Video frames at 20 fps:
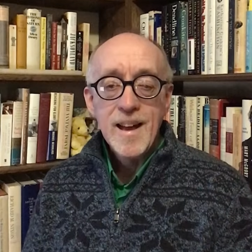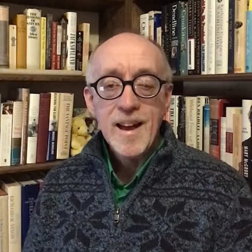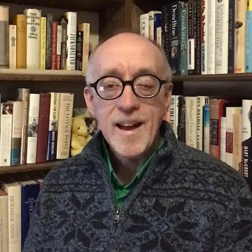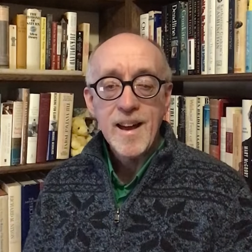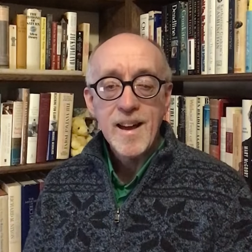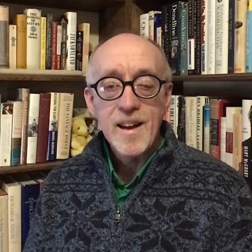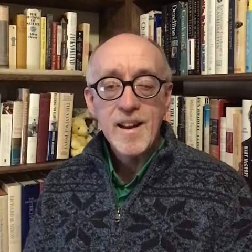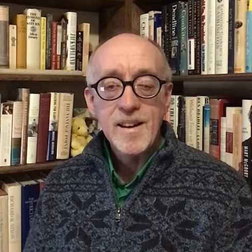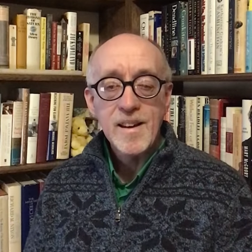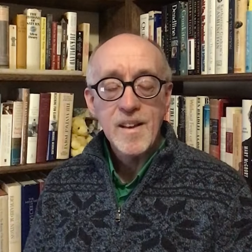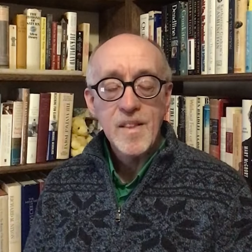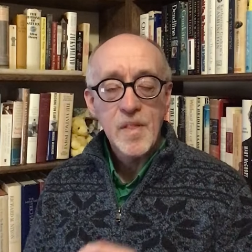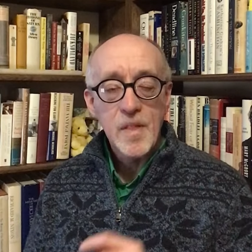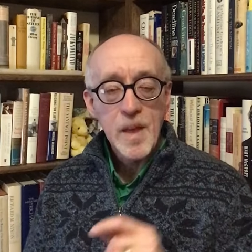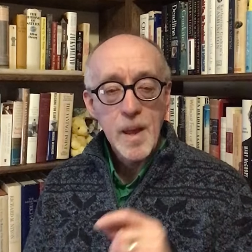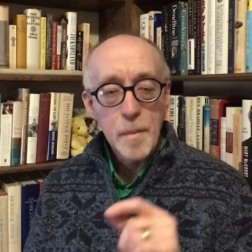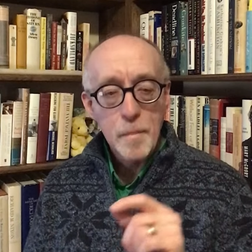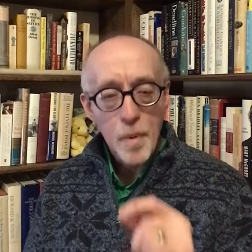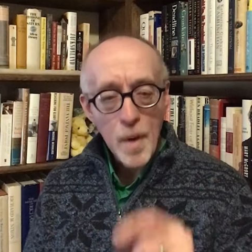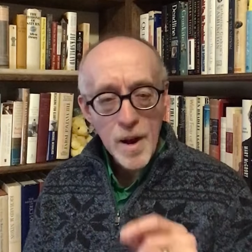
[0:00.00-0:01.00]
And
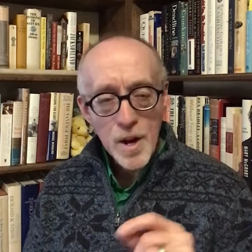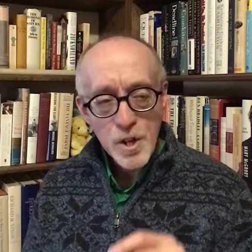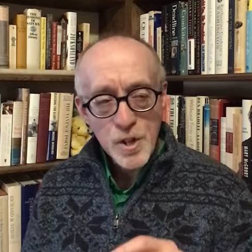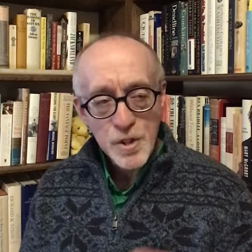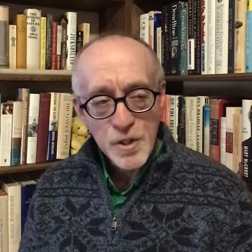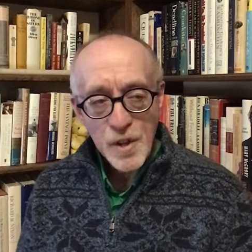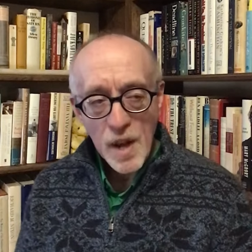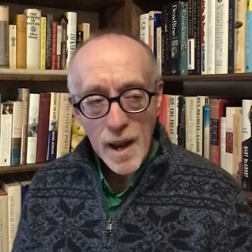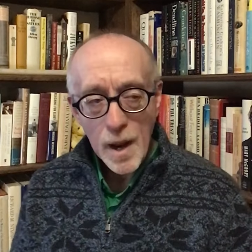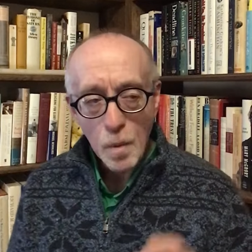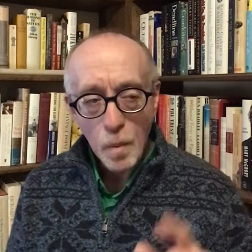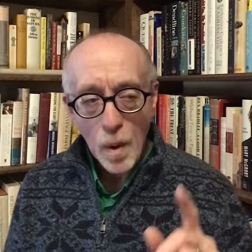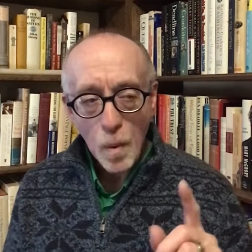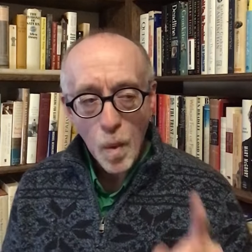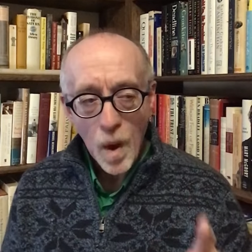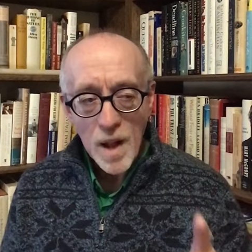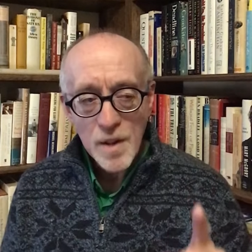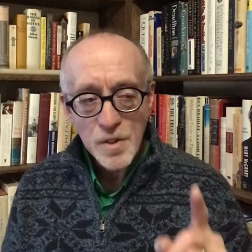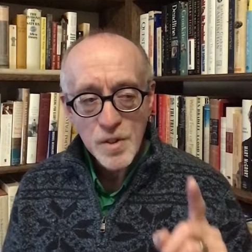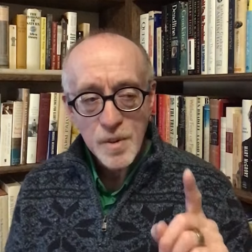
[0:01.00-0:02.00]
the British say, we
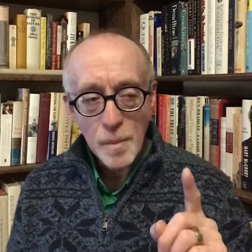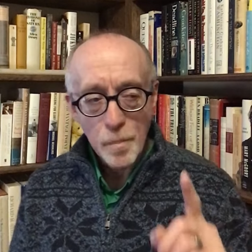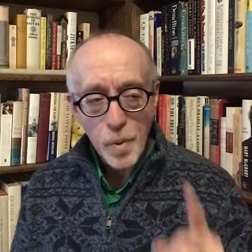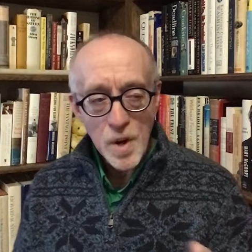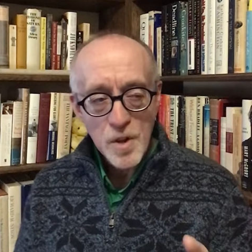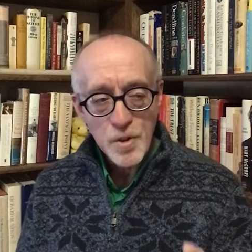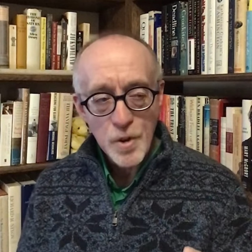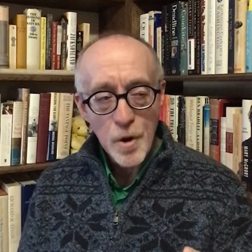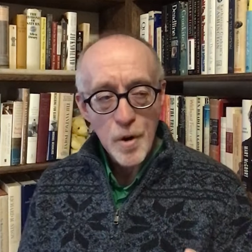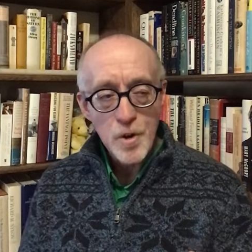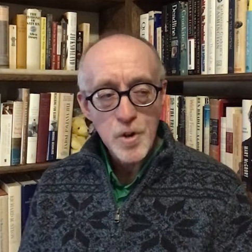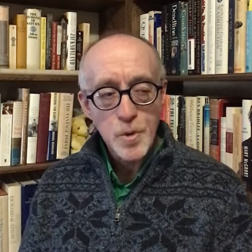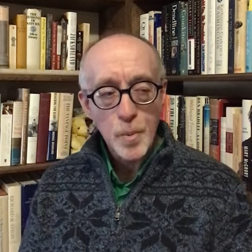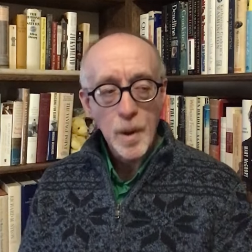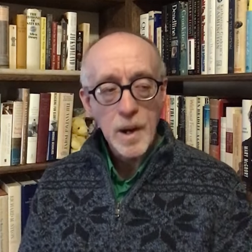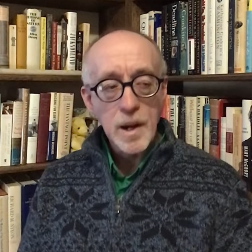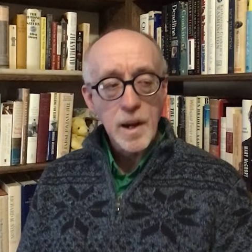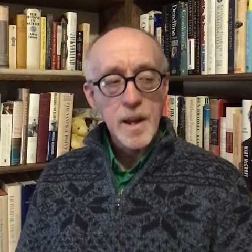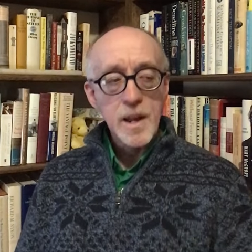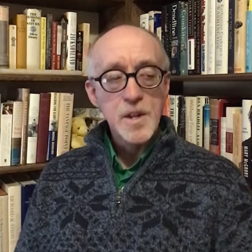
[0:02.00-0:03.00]
want some prisoners
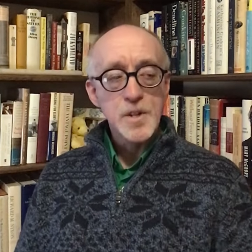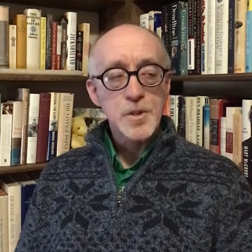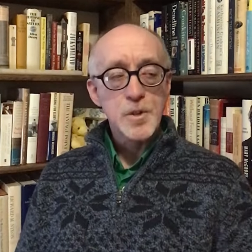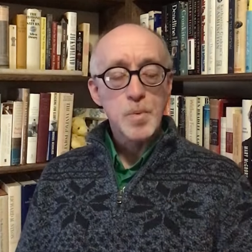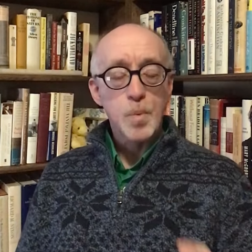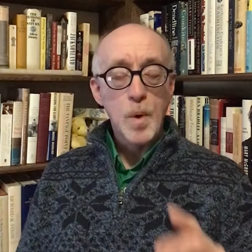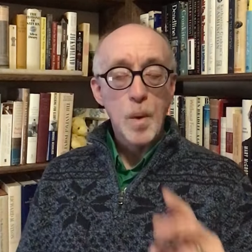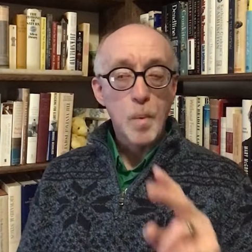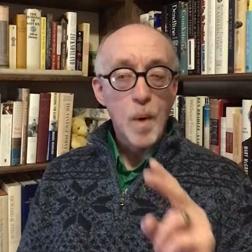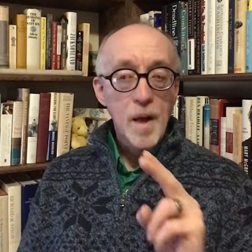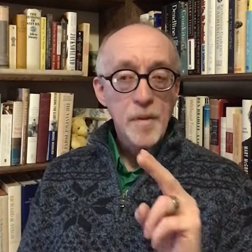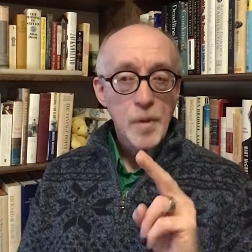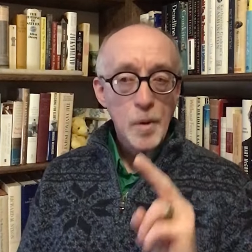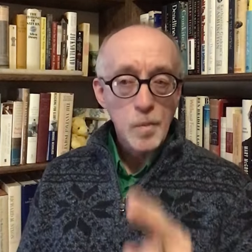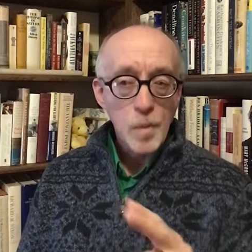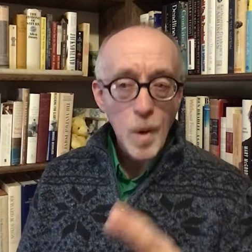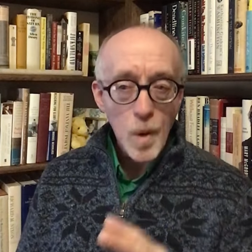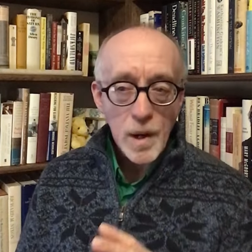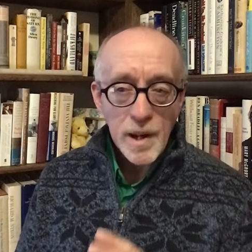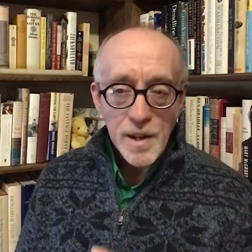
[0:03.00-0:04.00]
released, we want the
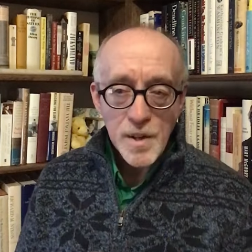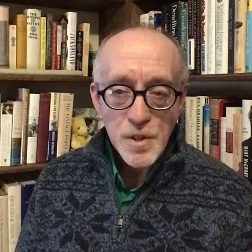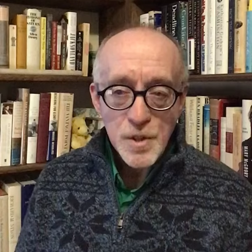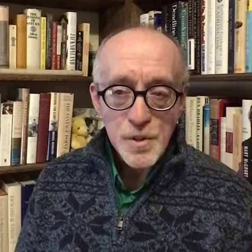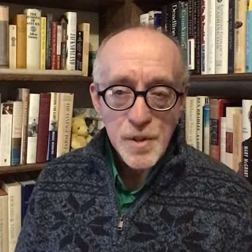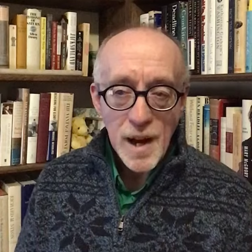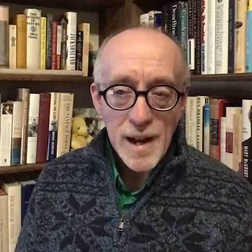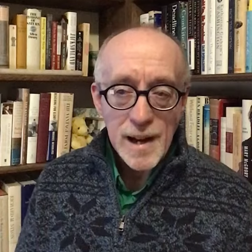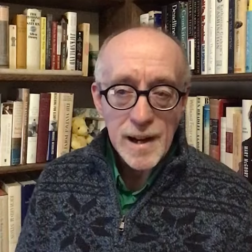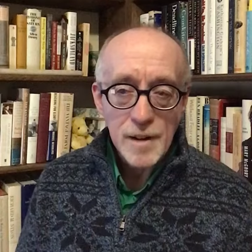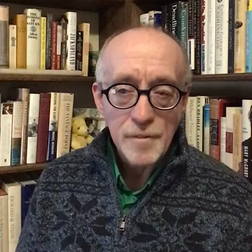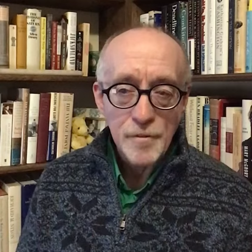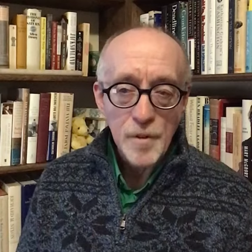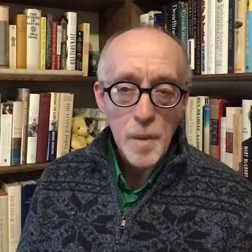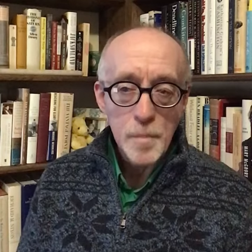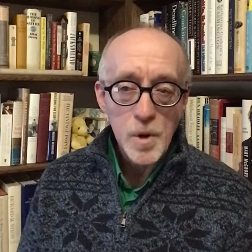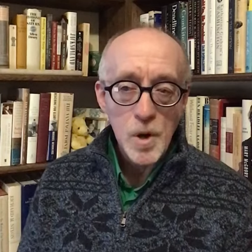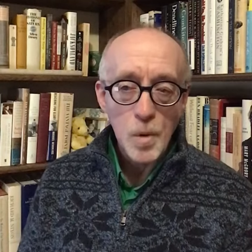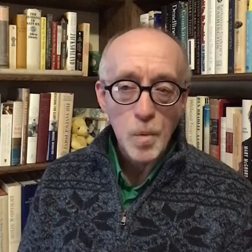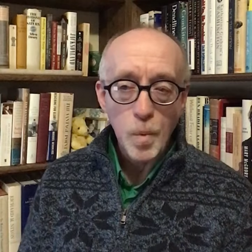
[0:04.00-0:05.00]
rolling stock
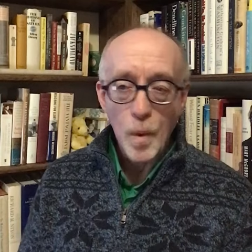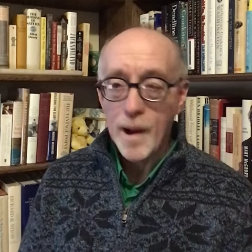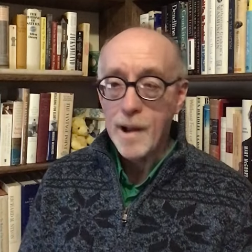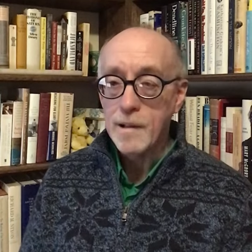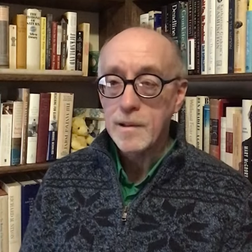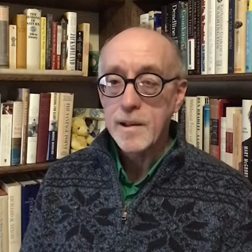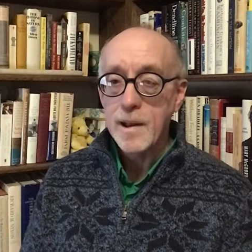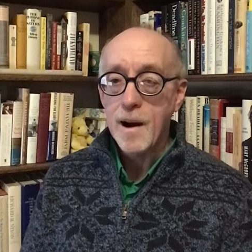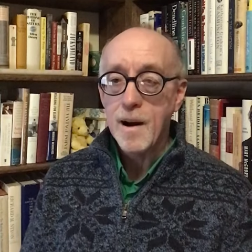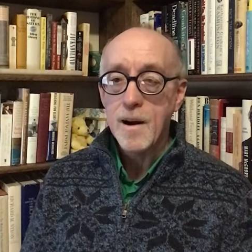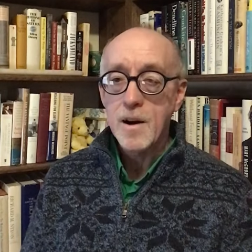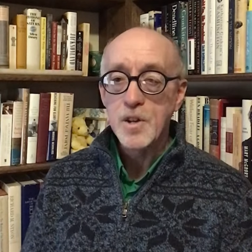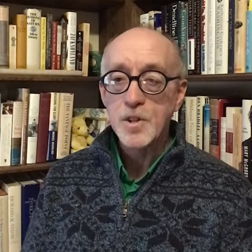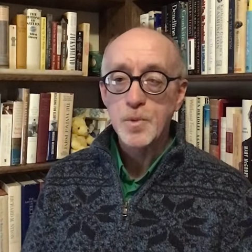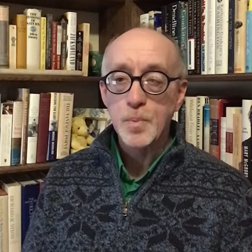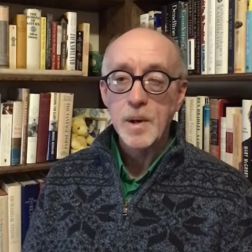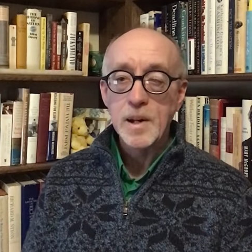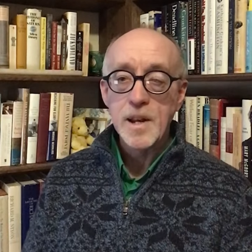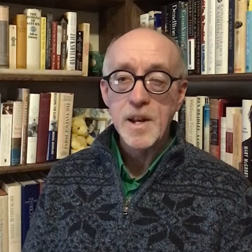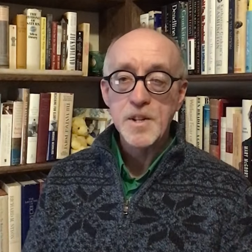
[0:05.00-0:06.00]
from your rail
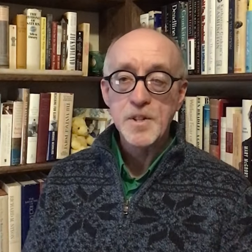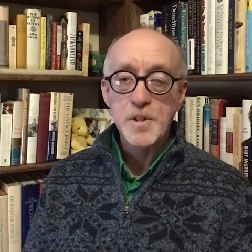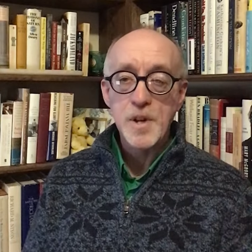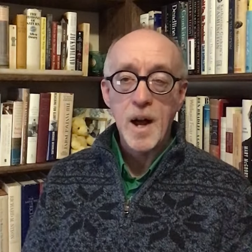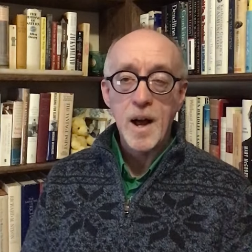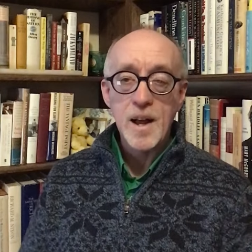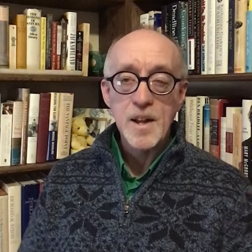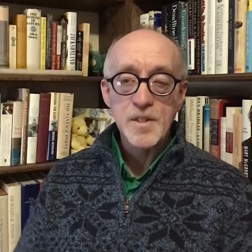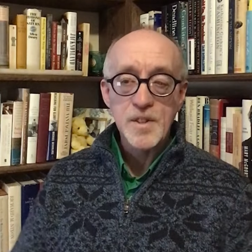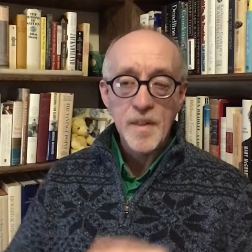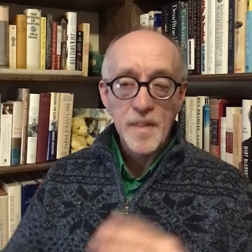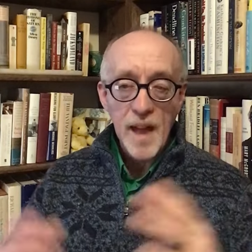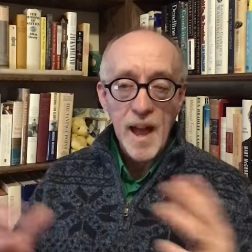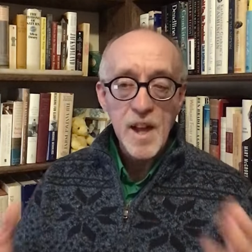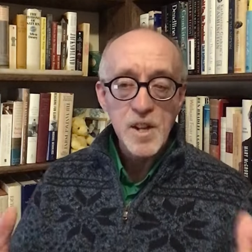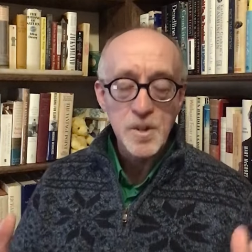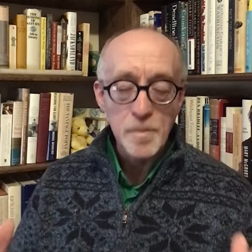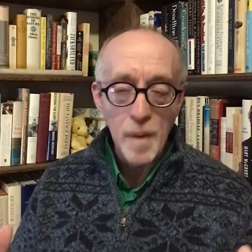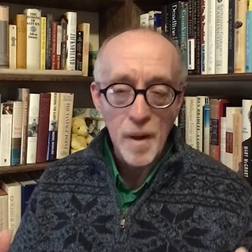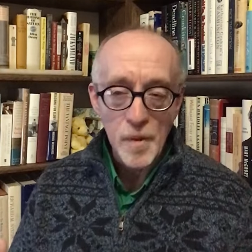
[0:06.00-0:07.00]
yards released to us, and they
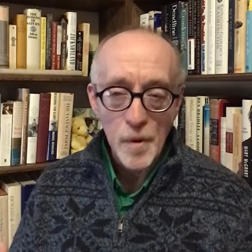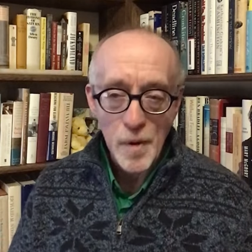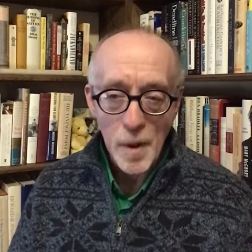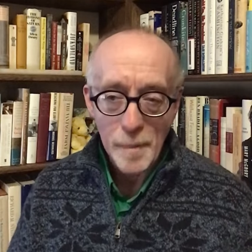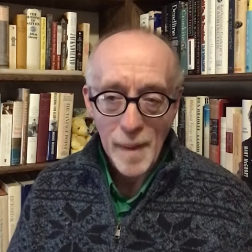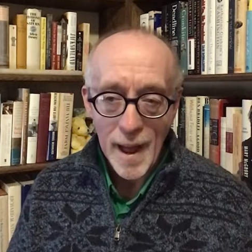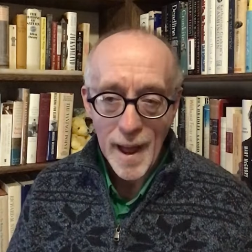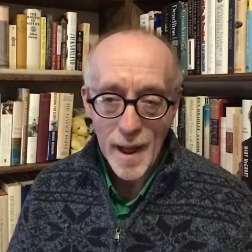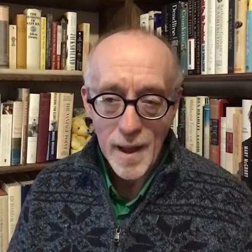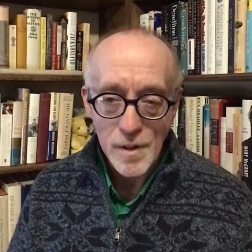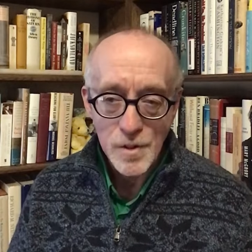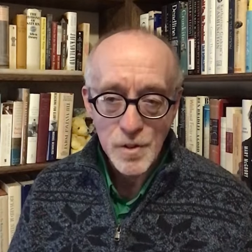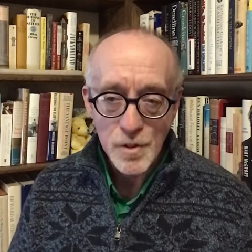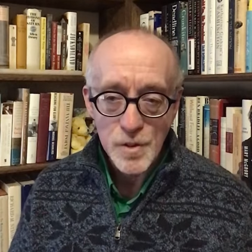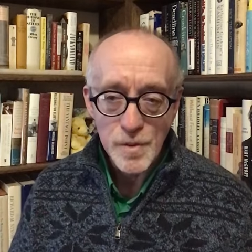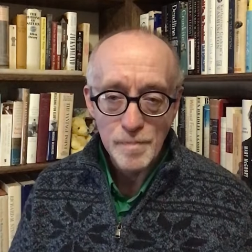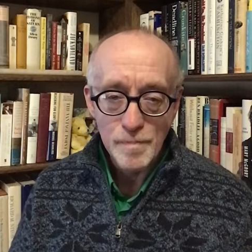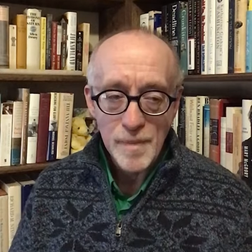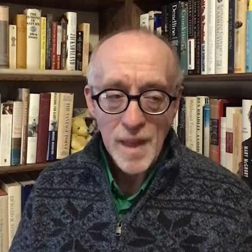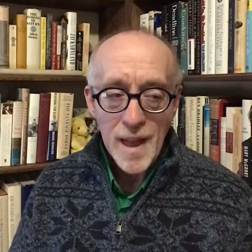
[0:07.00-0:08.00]
have some other
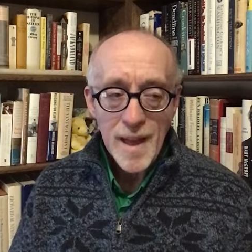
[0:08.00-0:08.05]
demands.